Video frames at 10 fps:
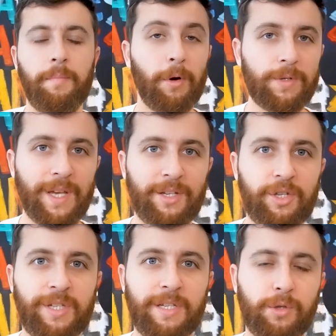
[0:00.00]
Most
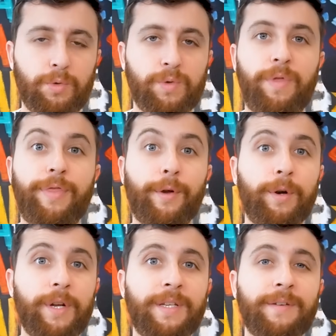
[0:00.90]
agencies lose
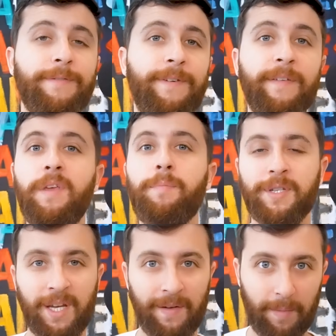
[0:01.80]
30 to
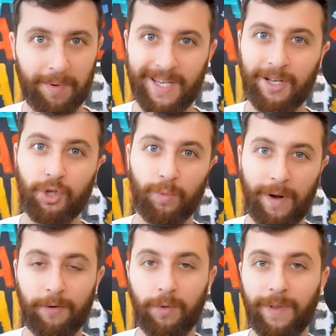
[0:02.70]
50% of the potential
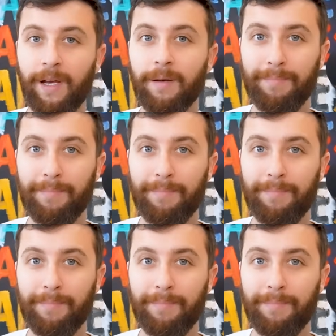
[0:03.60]
revenue they can